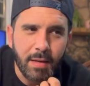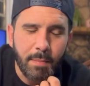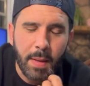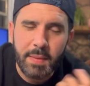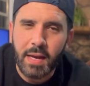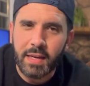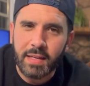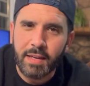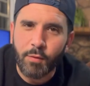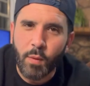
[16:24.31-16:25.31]
Maybe I
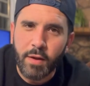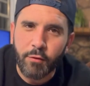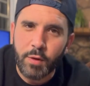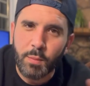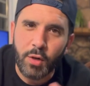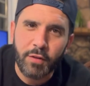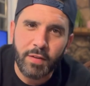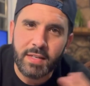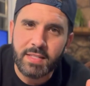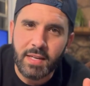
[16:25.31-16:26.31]
can give away a free book if
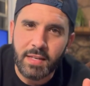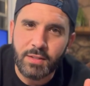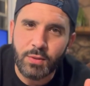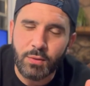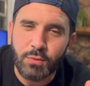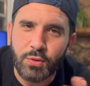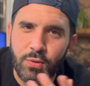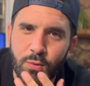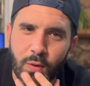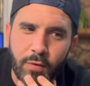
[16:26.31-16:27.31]
I decide to
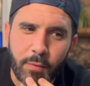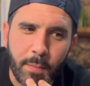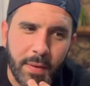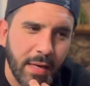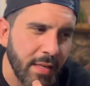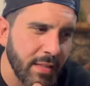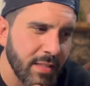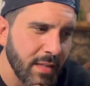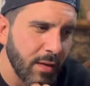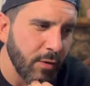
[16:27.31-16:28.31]
choose one of them, but I need a
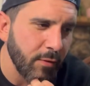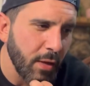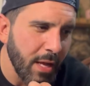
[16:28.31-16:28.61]
sign-off.